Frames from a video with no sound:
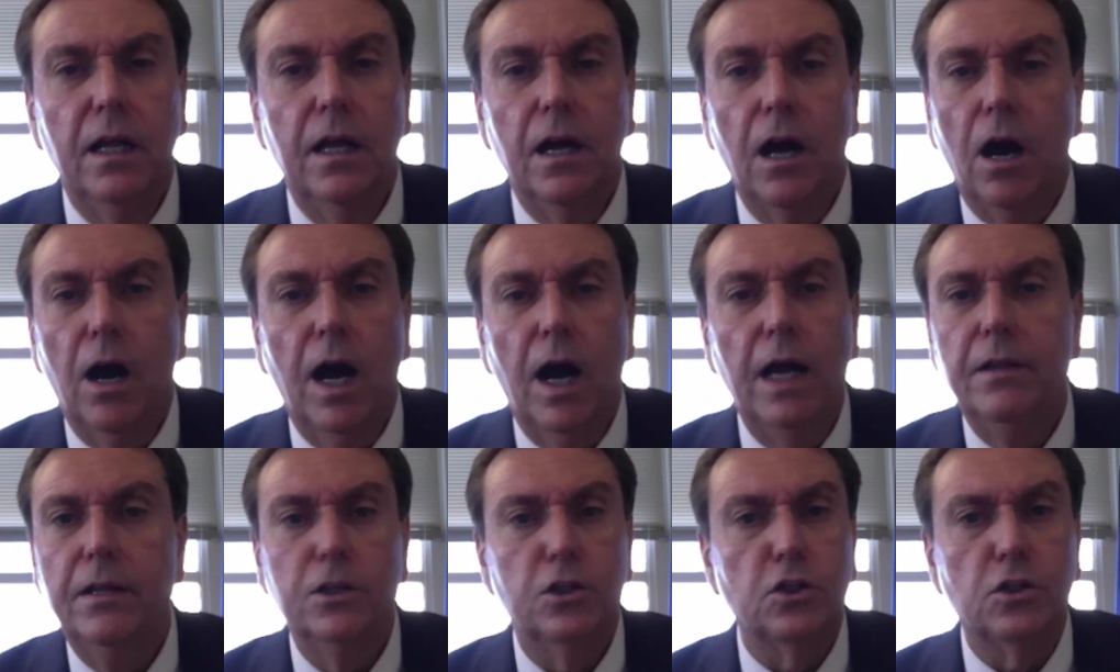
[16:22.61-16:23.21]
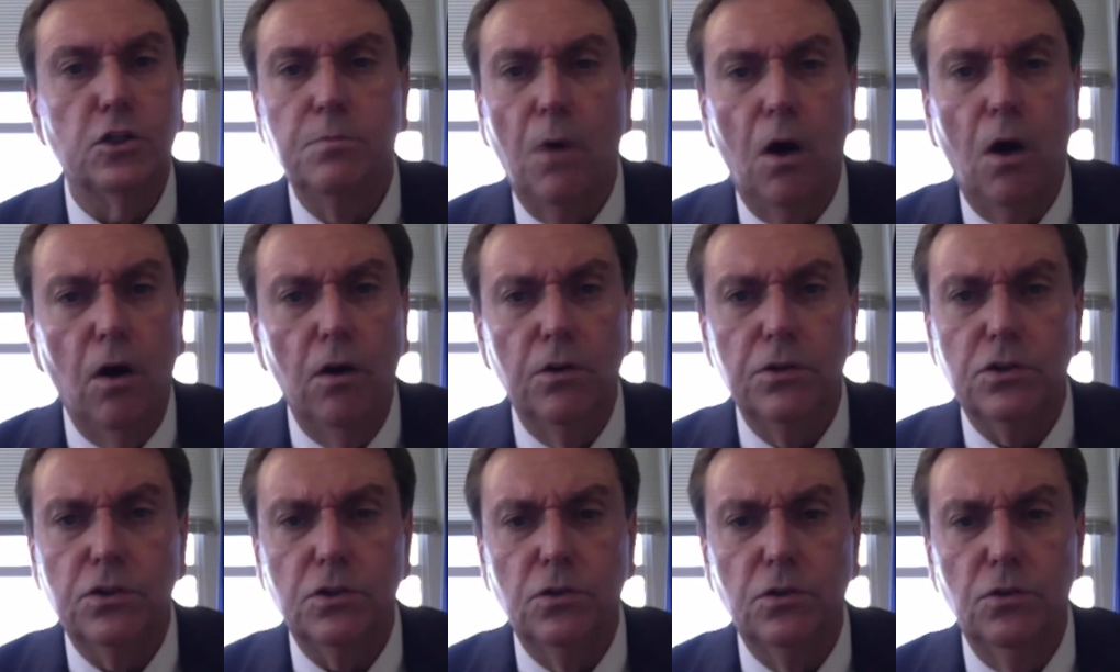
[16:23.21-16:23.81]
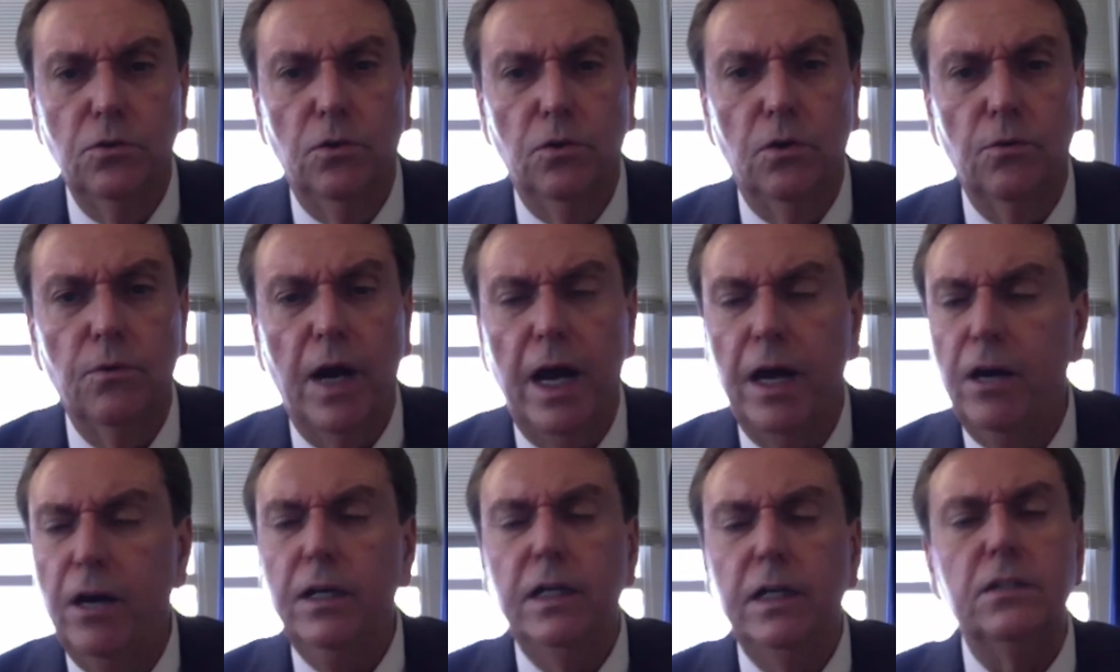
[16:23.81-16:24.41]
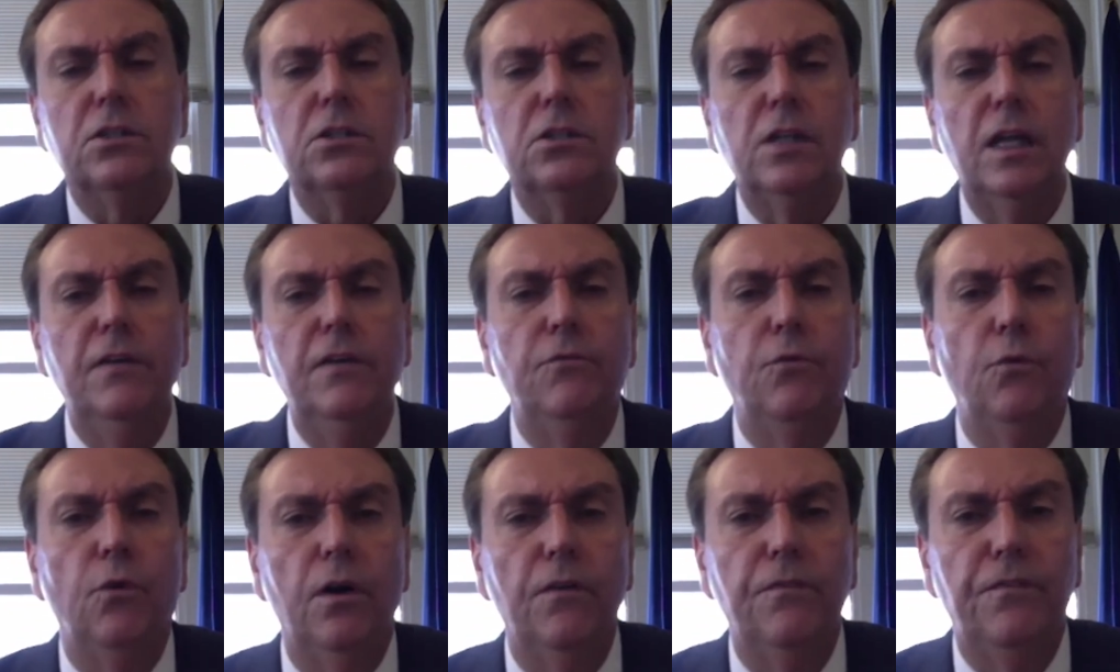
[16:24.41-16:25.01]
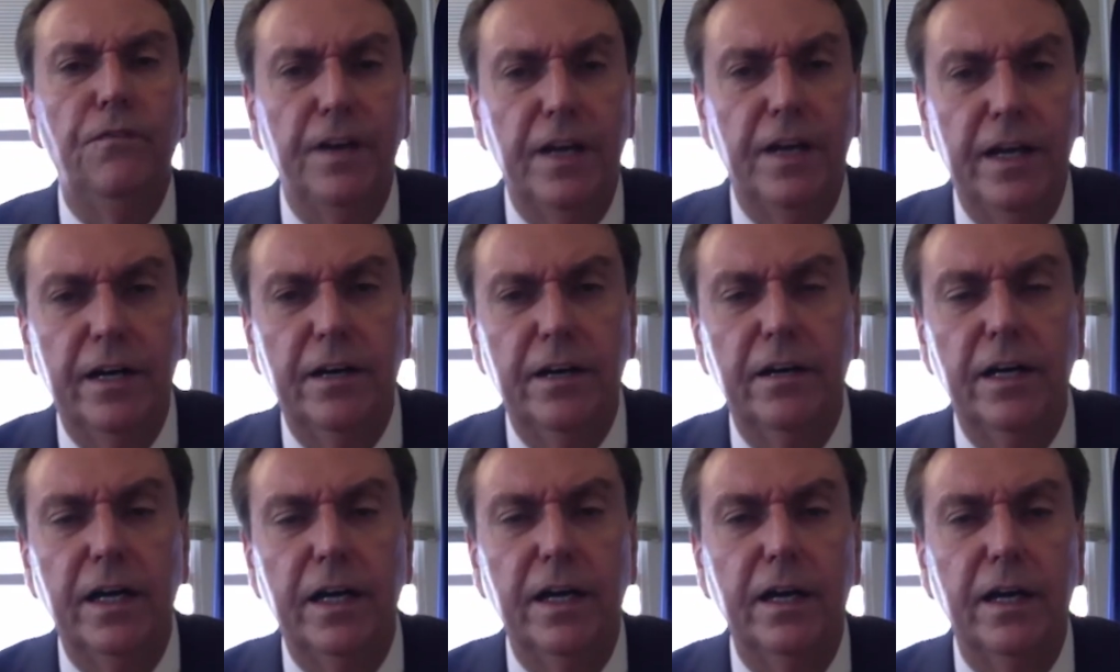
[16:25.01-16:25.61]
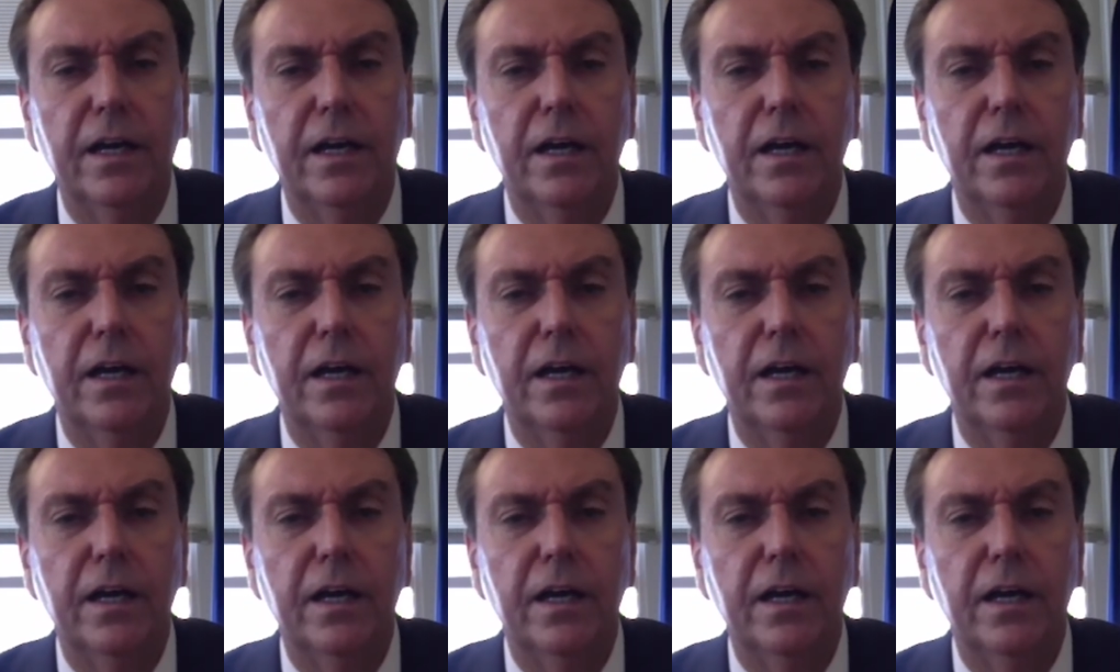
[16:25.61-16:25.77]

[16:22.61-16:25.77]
All right, small school, right? Look at Steve Wolf at Erie.